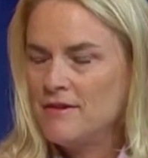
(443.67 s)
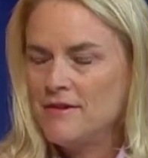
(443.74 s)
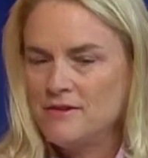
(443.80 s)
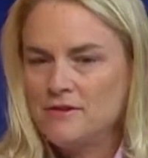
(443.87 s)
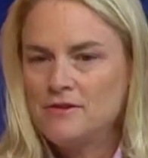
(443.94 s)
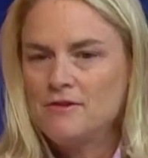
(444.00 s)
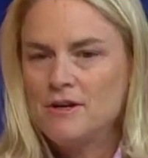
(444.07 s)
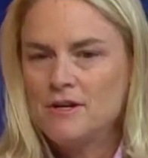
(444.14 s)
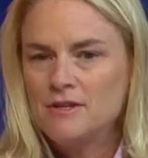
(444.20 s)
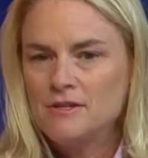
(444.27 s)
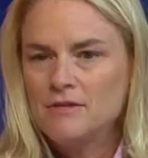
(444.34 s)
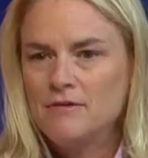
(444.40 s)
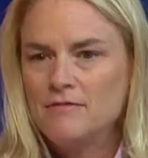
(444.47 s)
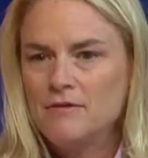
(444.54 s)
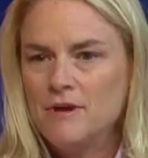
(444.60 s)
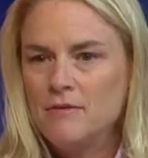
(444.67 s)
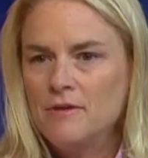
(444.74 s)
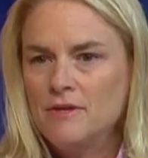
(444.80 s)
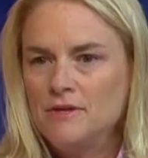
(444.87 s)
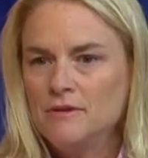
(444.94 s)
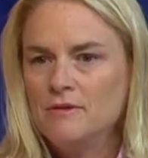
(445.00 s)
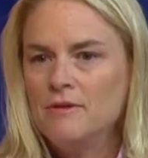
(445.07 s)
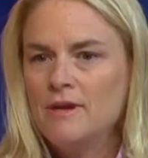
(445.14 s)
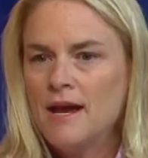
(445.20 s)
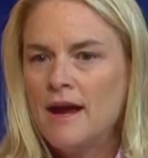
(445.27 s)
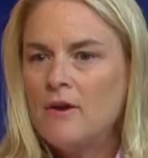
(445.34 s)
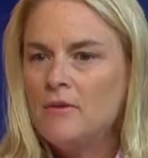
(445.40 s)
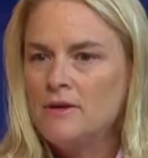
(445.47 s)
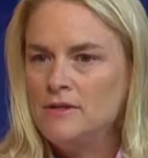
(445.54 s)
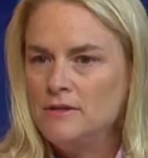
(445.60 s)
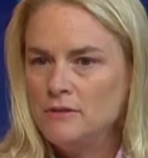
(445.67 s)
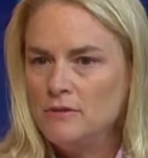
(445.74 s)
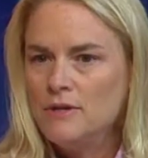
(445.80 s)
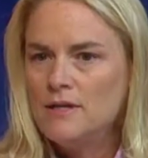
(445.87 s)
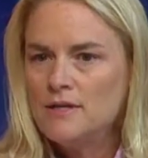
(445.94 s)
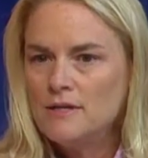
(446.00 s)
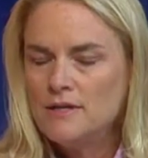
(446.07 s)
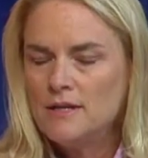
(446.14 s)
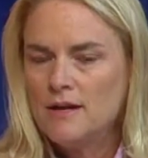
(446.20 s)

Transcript: the structure of what we do and how we do it.